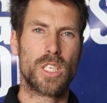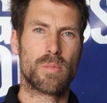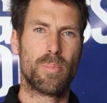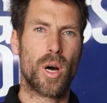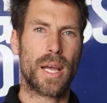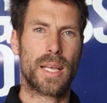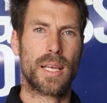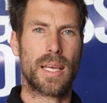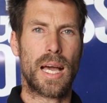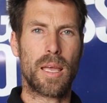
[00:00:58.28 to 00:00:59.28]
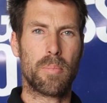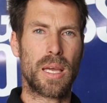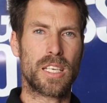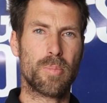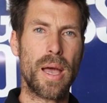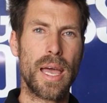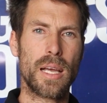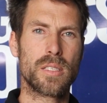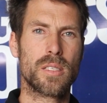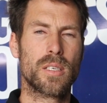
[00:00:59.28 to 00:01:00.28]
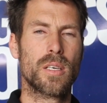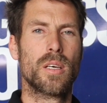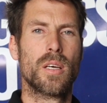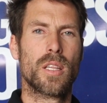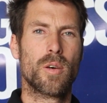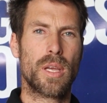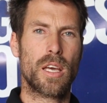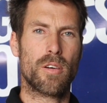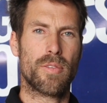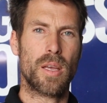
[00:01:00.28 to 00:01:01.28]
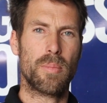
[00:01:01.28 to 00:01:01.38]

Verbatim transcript: we just buy cake mix bags that we get off